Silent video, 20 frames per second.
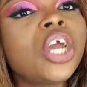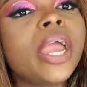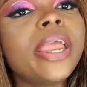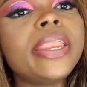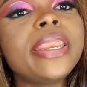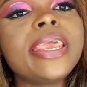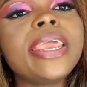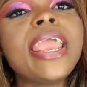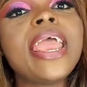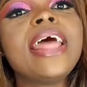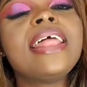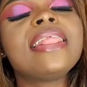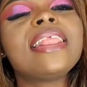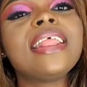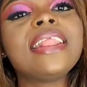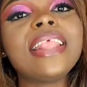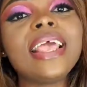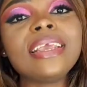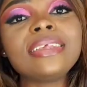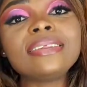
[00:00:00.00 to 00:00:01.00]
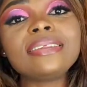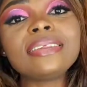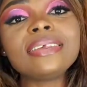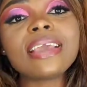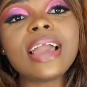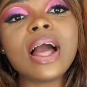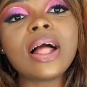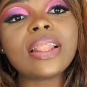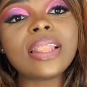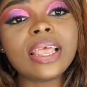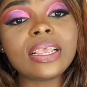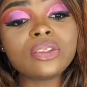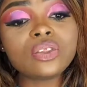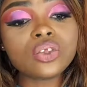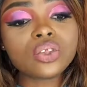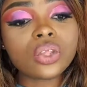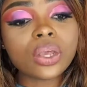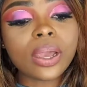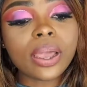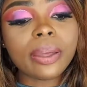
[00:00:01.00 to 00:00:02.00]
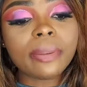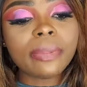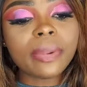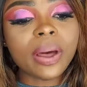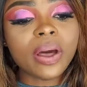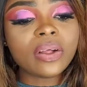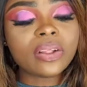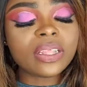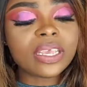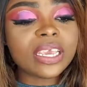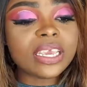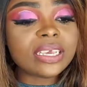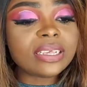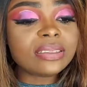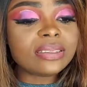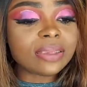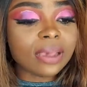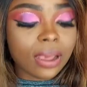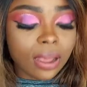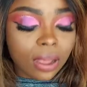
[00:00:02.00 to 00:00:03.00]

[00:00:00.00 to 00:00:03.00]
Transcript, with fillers: The next thing I like to talk about is um